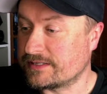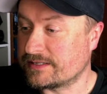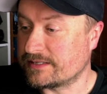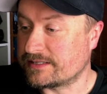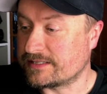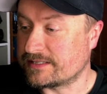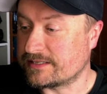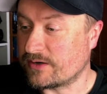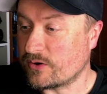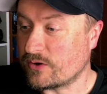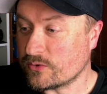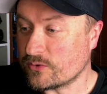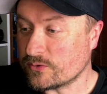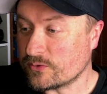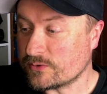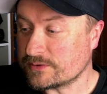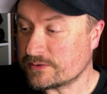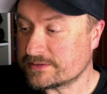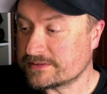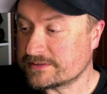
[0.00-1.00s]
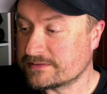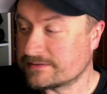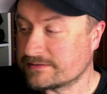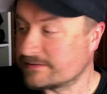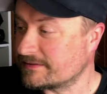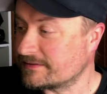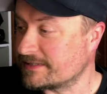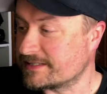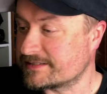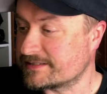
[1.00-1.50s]
the old
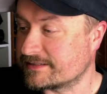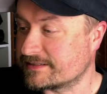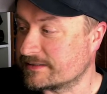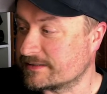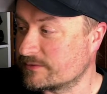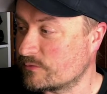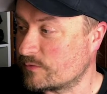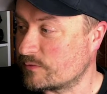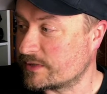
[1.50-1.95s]
listing,